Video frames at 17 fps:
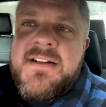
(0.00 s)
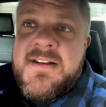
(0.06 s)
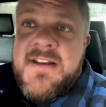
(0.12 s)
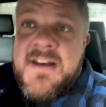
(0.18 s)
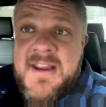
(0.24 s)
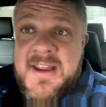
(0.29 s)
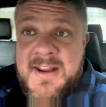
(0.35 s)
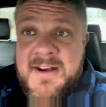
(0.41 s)

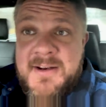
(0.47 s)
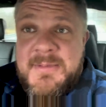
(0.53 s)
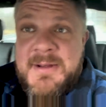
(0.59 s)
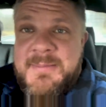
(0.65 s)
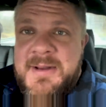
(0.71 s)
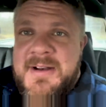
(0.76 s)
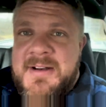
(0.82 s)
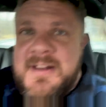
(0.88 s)
Grey hair in
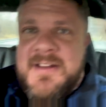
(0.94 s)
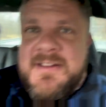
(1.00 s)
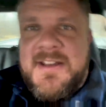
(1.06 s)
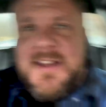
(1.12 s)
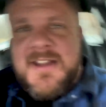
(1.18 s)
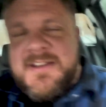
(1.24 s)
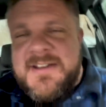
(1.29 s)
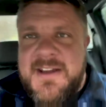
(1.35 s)
my beard, that's
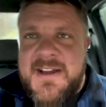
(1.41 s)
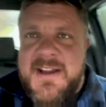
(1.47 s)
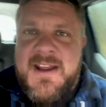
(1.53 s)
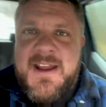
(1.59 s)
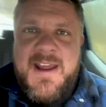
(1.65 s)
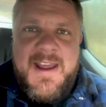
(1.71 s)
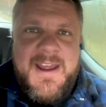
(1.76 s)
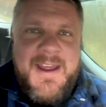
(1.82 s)
nice.
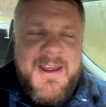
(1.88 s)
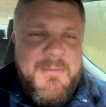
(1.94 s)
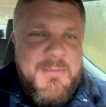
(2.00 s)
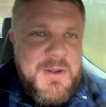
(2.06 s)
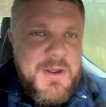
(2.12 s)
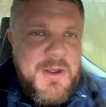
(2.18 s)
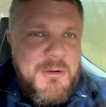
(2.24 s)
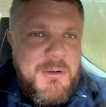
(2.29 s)
Um,
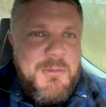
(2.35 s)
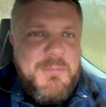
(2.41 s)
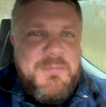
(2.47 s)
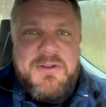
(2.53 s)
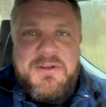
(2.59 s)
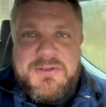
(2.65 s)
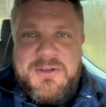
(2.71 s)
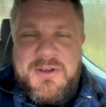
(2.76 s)

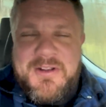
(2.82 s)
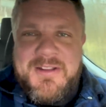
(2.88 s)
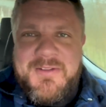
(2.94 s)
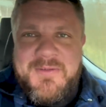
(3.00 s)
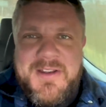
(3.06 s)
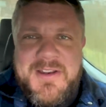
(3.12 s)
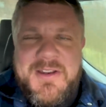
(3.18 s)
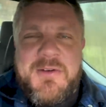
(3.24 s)
hope you enjoyed
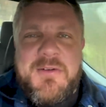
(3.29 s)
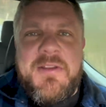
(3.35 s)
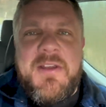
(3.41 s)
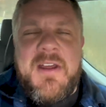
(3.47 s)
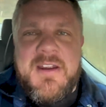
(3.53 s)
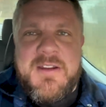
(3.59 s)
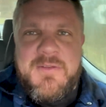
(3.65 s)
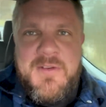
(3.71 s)
the video.
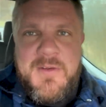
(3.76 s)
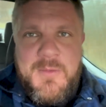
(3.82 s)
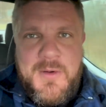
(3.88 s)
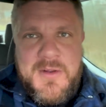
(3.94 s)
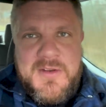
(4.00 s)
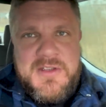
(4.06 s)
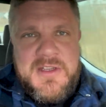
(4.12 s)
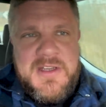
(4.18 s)
Thank you for
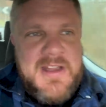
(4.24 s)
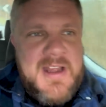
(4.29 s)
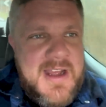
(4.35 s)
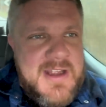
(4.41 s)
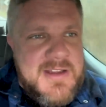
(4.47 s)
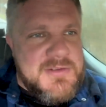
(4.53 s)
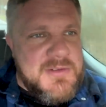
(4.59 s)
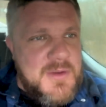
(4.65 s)
watching.
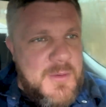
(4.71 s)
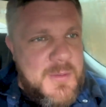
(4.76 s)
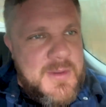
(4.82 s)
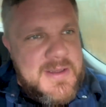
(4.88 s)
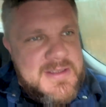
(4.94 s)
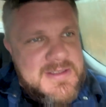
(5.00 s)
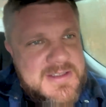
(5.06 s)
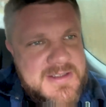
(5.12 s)
As
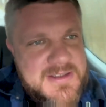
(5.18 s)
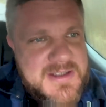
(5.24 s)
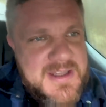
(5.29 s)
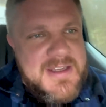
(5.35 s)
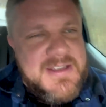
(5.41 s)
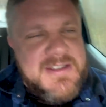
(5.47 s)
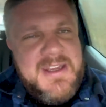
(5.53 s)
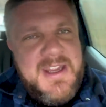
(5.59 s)
always,
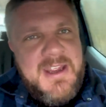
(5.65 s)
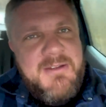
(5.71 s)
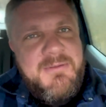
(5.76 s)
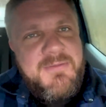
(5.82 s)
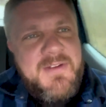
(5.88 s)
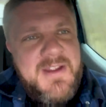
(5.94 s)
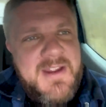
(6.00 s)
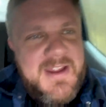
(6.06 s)
stay safe,
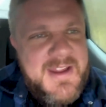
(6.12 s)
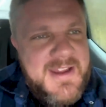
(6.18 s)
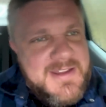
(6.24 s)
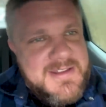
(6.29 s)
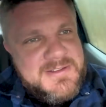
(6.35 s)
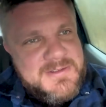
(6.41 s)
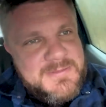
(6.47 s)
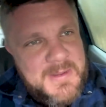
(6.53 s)

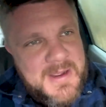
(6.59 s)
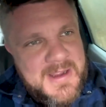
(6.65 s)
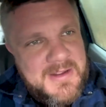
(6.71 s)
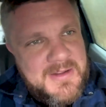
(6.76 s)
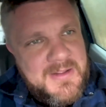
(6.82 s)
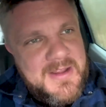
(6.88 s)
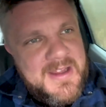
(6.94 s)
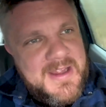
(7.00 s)

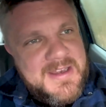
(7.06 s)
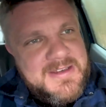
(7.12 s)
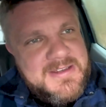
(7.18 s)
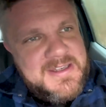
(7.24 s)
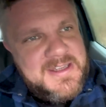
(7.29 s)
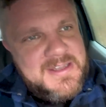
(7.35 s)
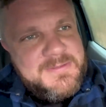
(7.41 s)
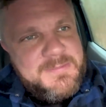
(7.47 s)
smile, and
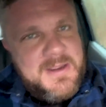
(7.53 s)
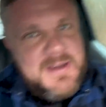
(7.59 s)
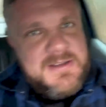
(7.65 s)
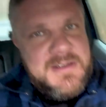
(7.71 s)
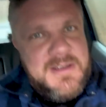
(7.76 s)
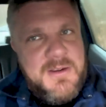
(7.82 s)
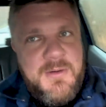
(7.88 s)
stay spicy.